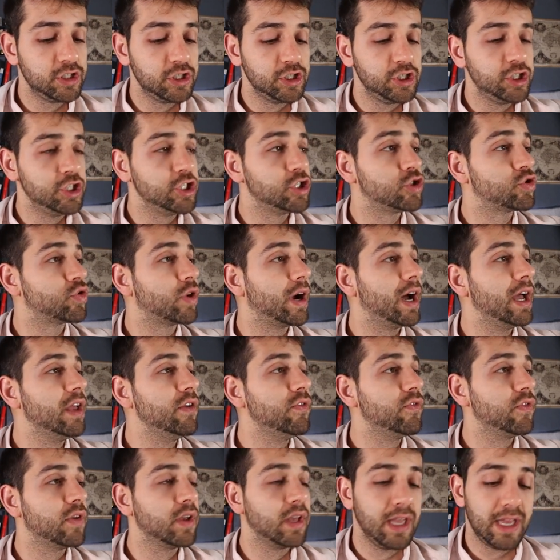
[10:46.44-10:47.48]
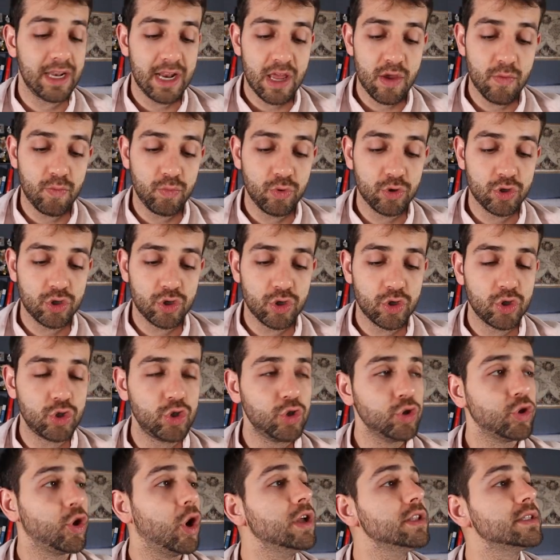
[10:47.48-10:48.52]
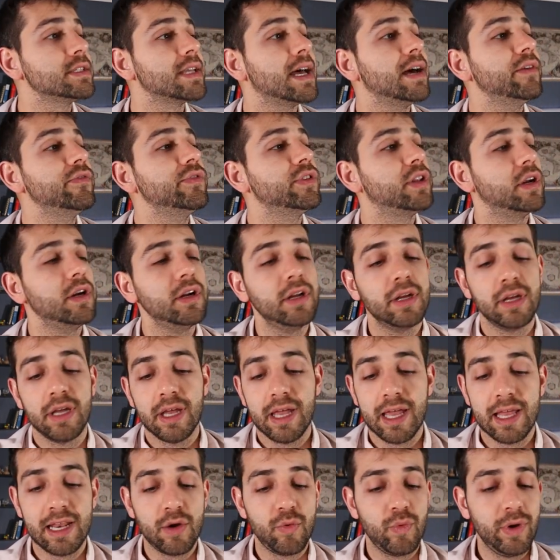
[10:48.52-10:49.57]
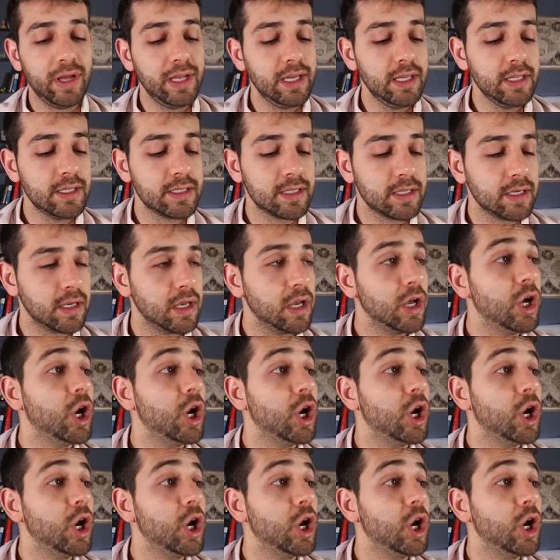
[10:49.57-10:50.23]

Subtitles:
g drive, and I put two dots after and I run it.